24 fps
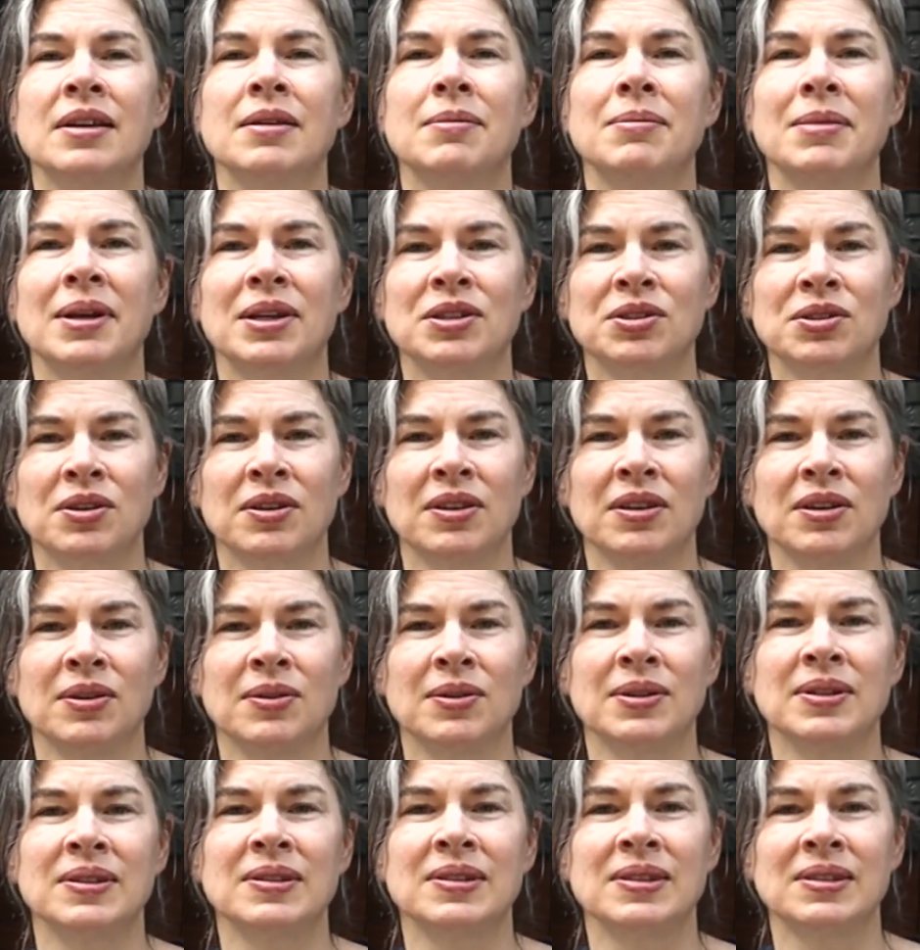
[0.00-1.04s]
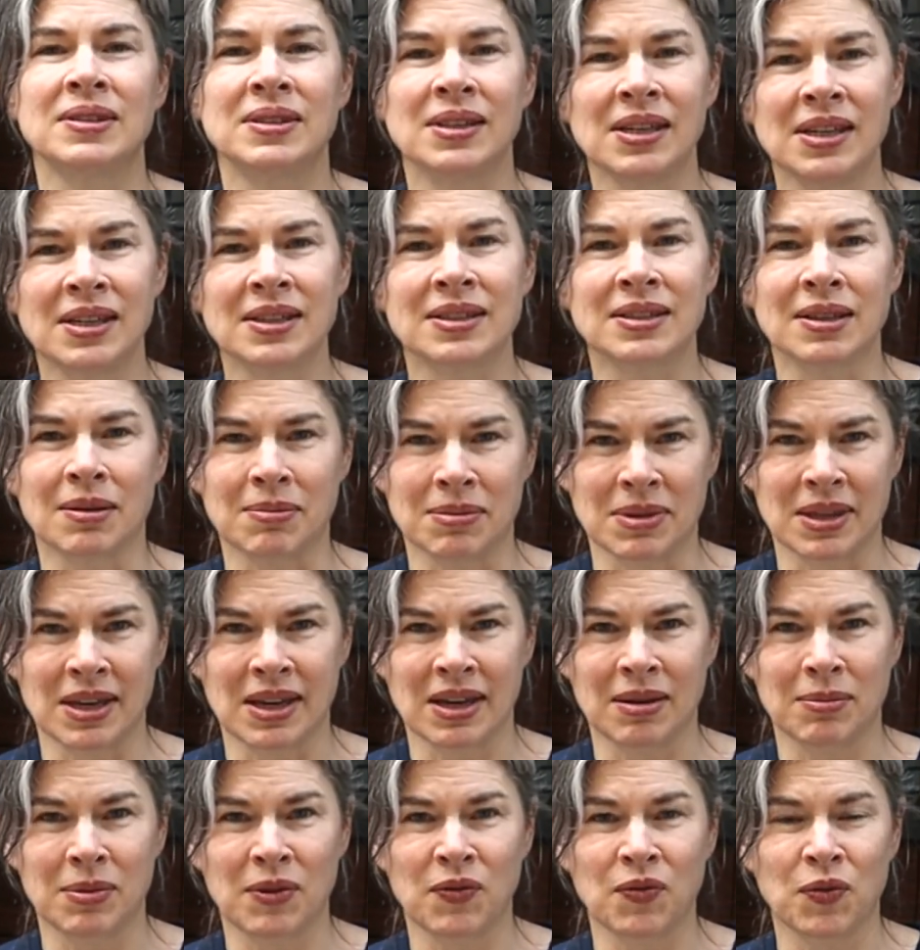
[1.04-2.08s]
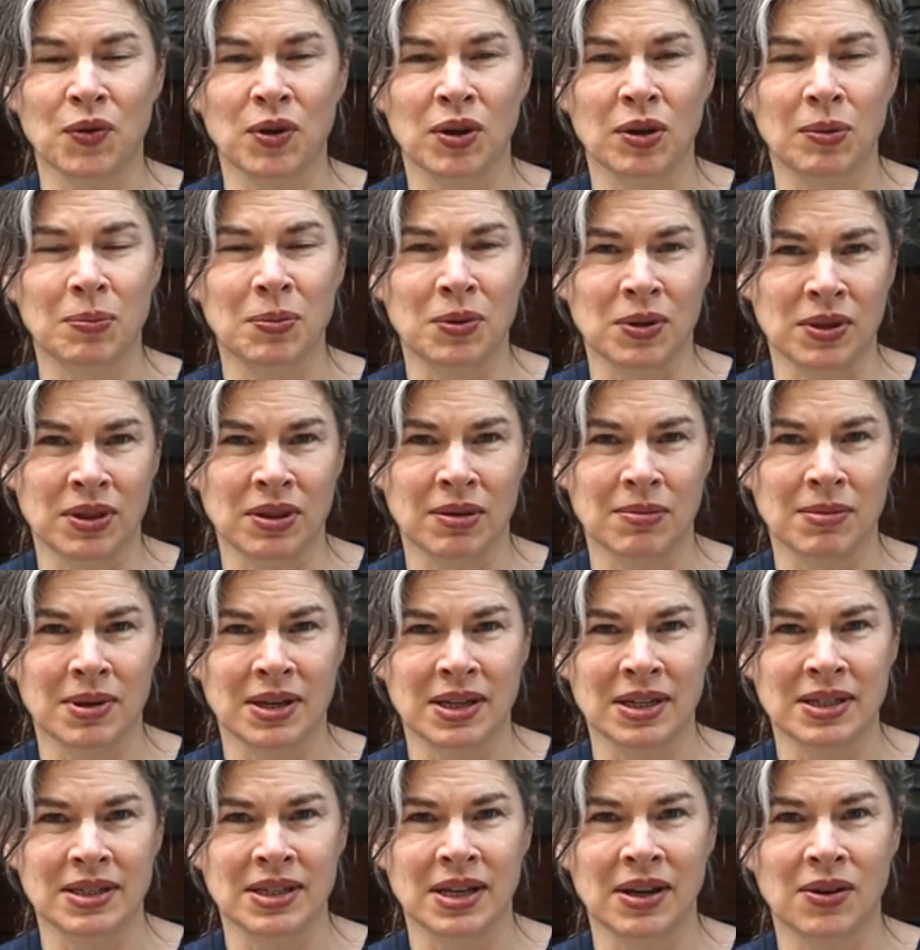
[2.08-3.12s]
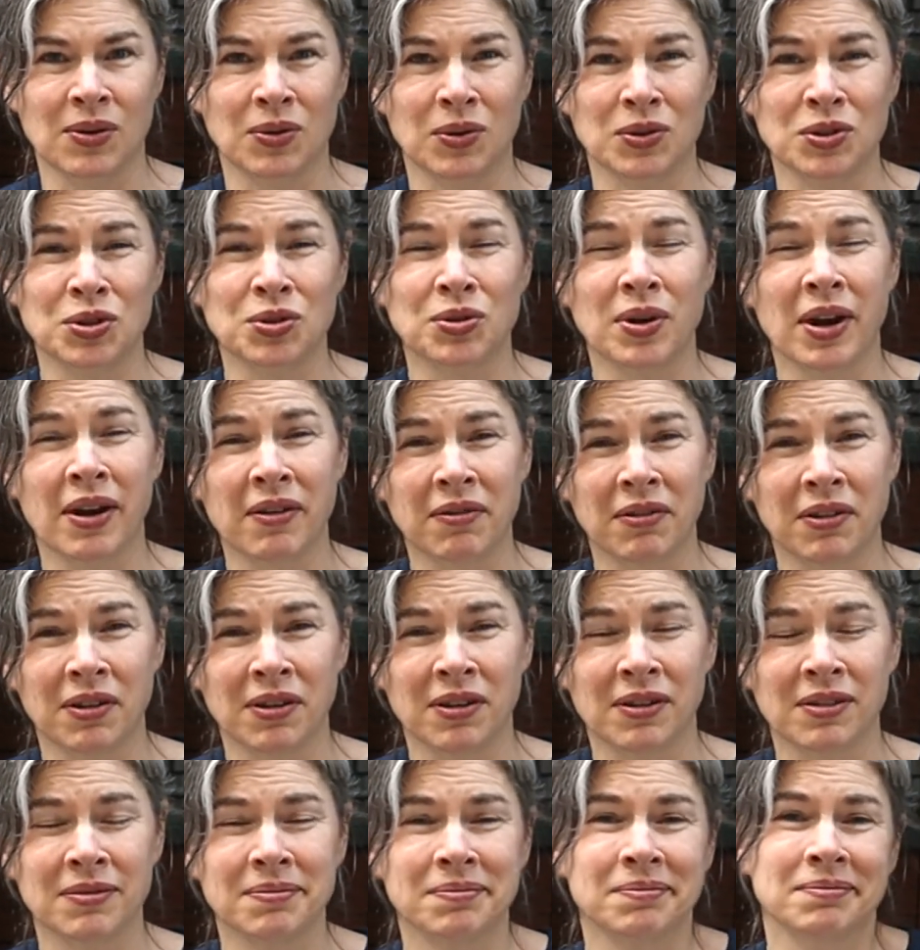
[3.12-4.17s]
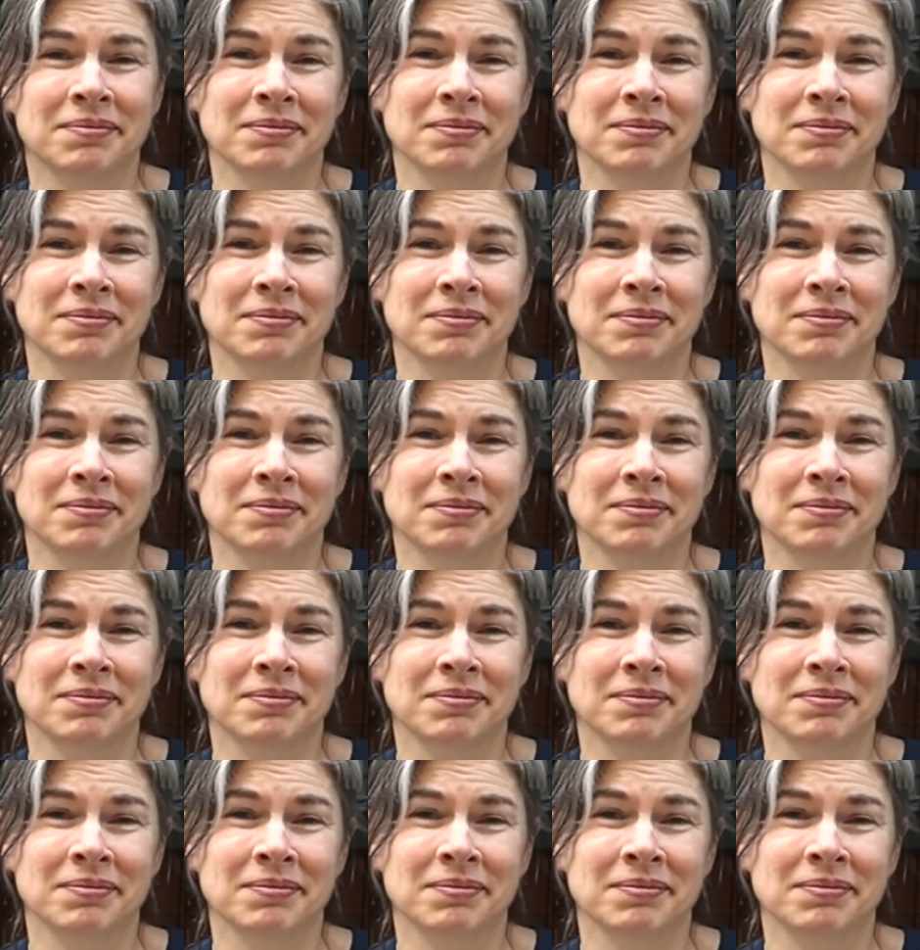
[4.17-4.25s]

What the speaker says: make sure that you can see something before you put the money down, or travel